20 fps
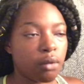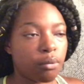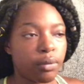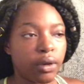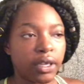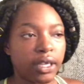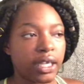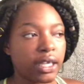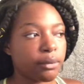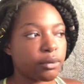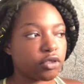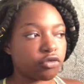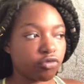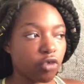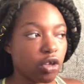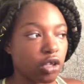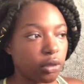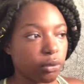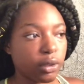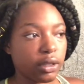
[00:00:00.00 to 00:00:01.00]
But he was
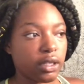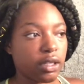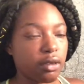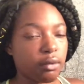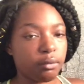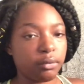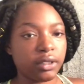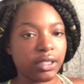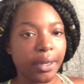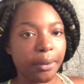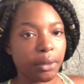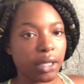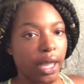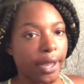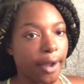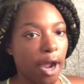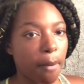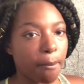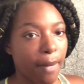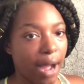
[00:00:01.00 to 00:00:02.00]
rolling with them. They were
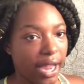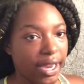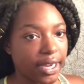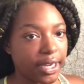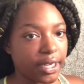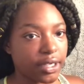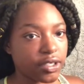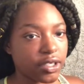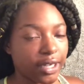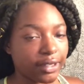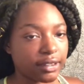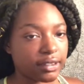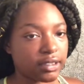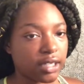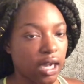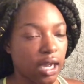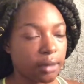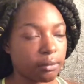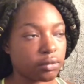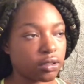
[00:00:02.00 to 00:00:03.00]
like my age at the
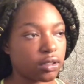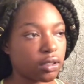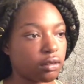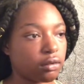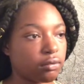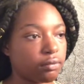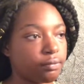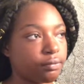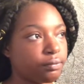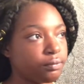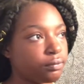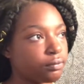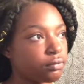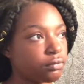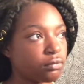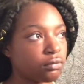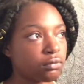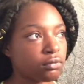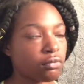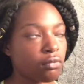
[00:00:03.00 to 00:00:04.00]
time. So
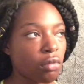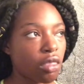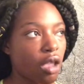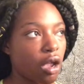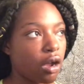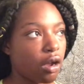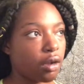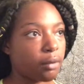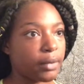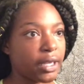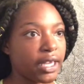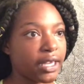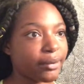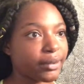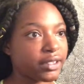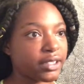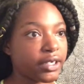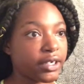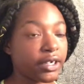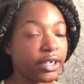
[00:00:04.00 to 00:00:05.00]
he
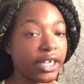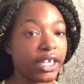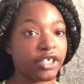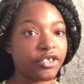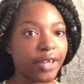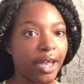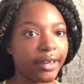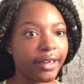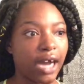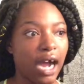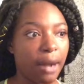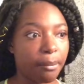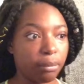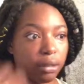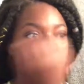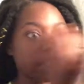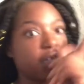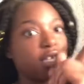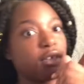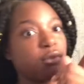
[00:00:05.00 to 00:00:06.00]
was there. He tried to
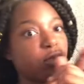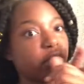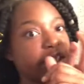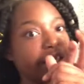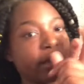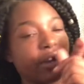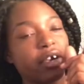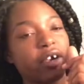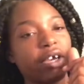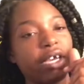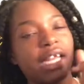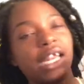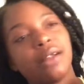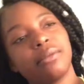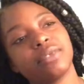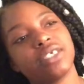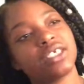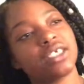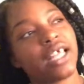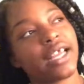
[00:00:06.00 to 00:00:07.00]
blend in with the curtain.
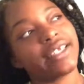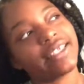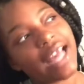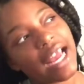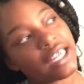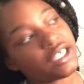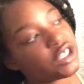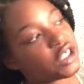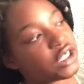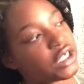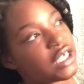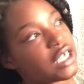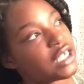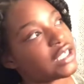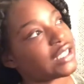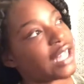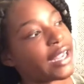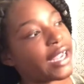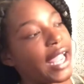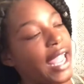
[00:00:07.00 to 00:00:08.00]
I'm just like, that shit
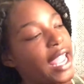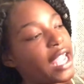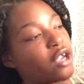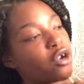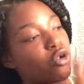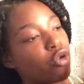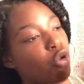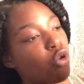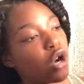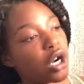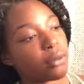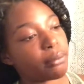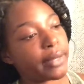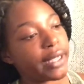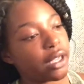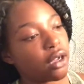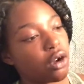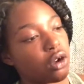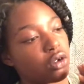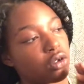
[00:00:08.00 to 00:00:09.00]
is like a
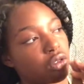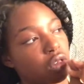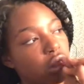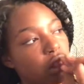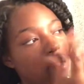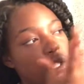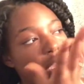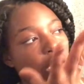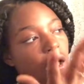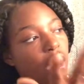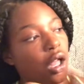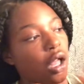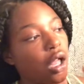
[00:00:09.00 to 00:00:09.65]
caramel,